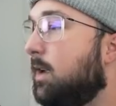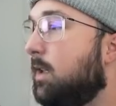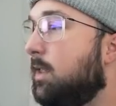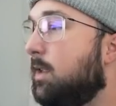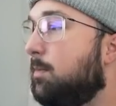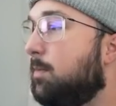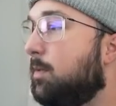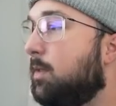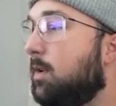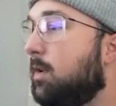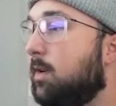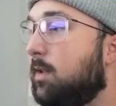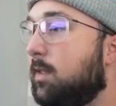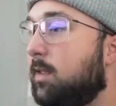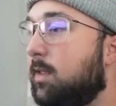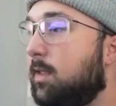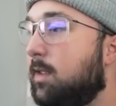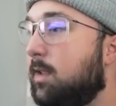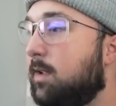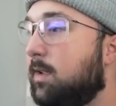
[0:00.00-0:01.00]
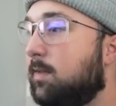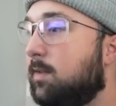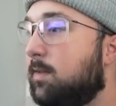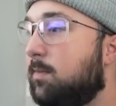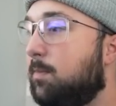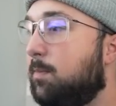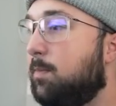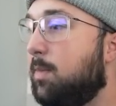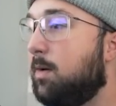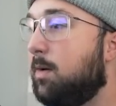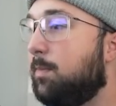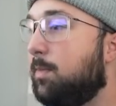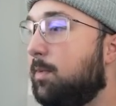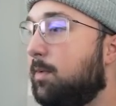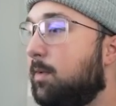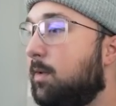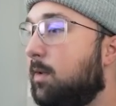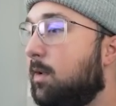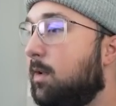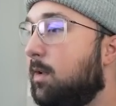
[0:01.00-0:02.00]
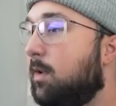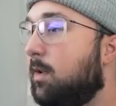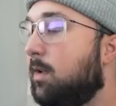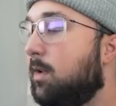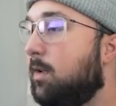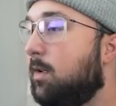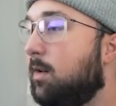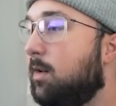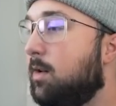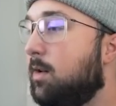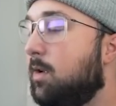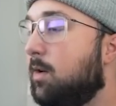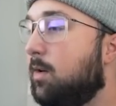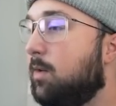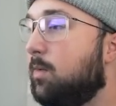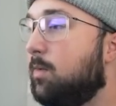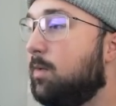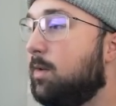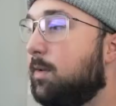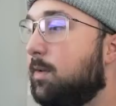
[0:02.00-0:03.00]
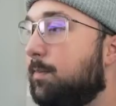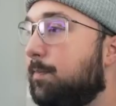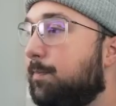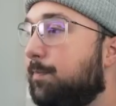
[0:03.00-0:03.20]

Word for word: and then plug this bump node,